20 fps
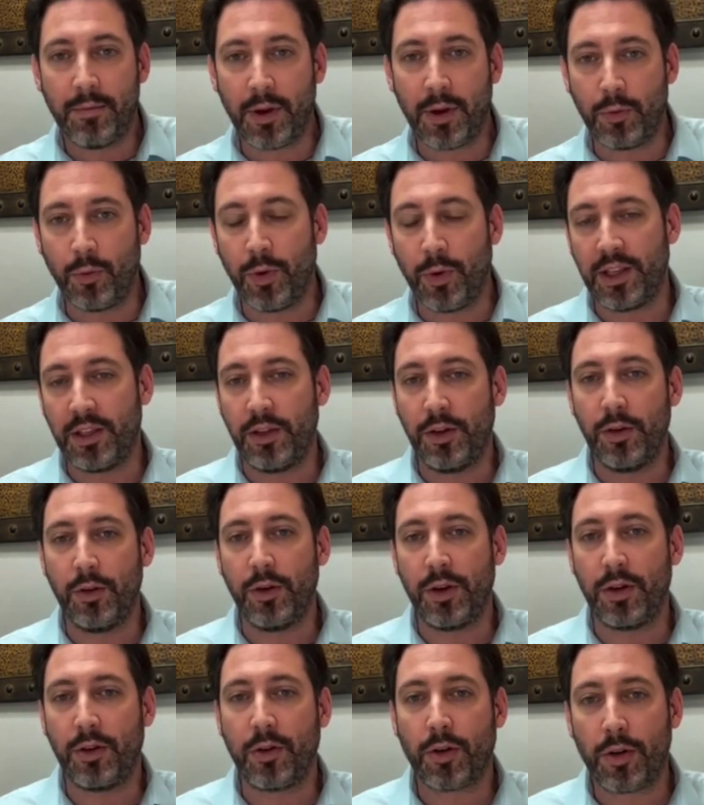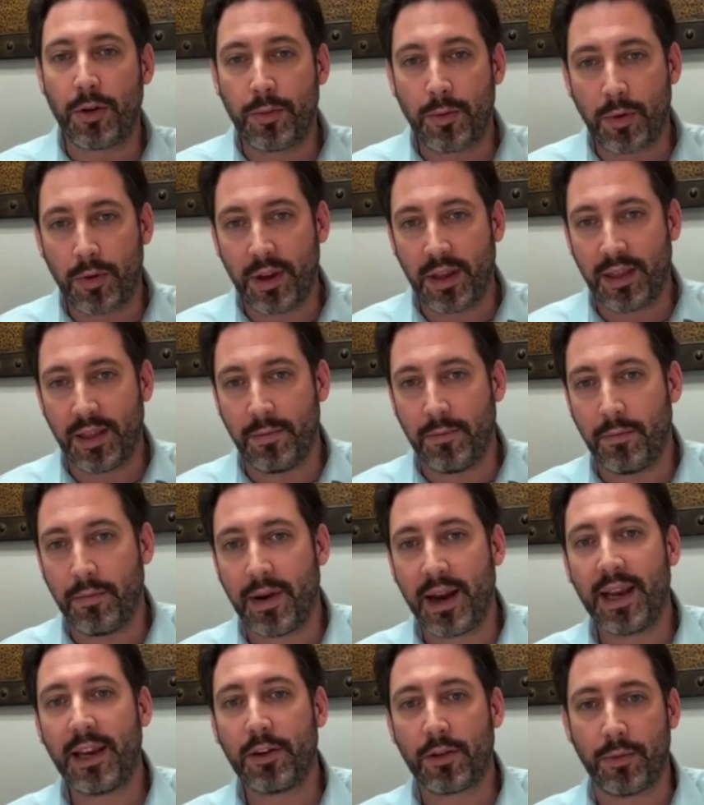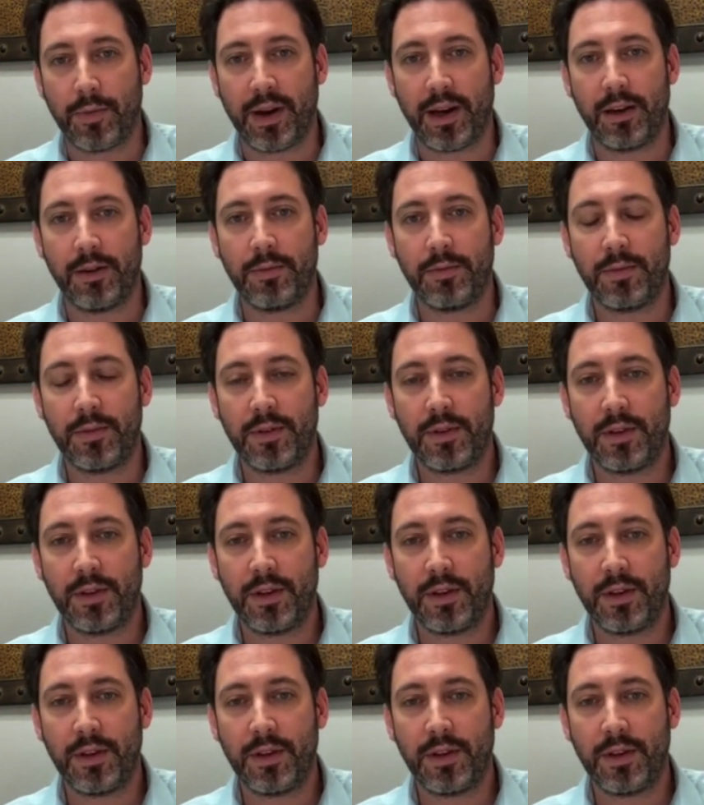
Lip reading: But when you incorporate the microbiome,